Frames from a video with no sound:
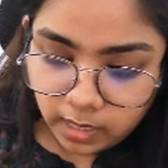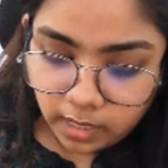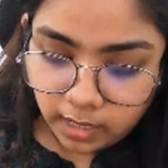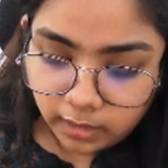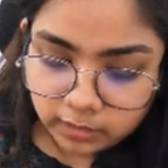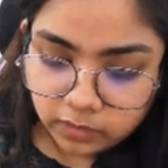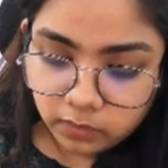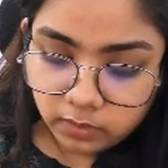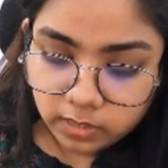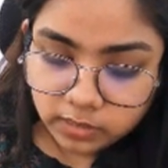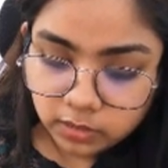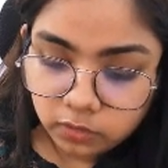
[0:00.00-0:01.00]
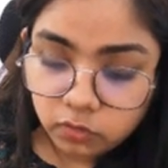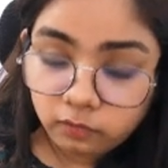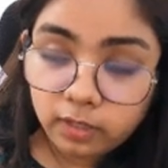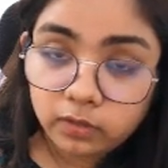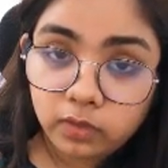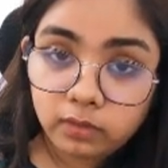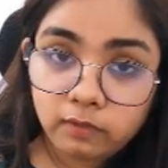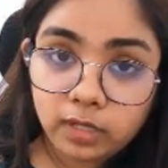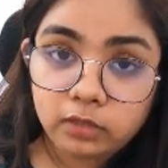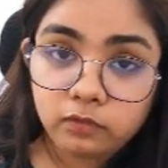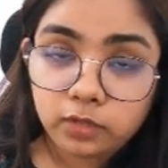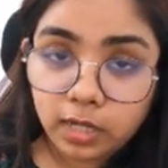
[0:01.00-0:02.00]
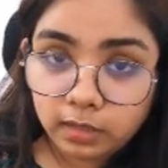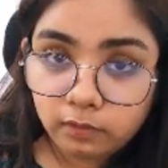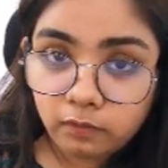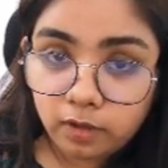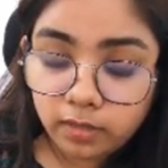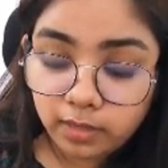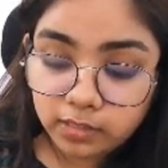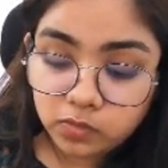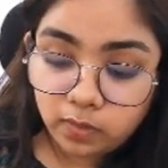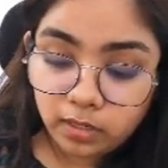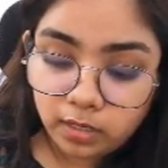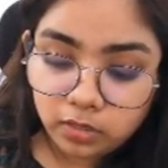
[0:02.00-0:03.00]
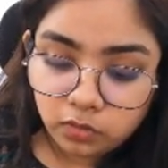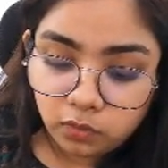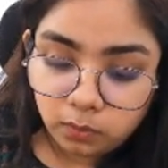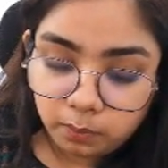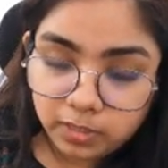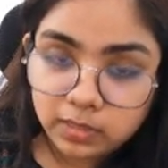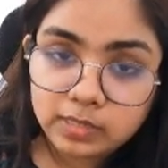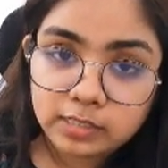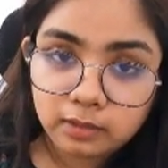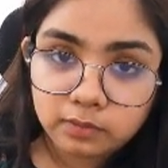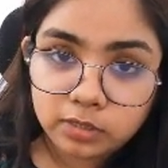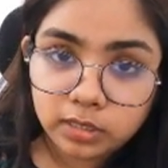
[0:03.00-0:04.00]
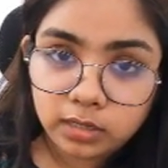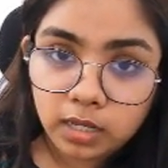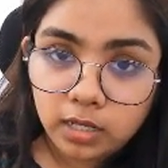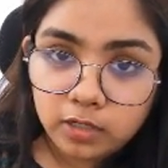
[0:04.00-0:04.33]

As they were asking you to find out the value for alpha, that's why I took P the subject,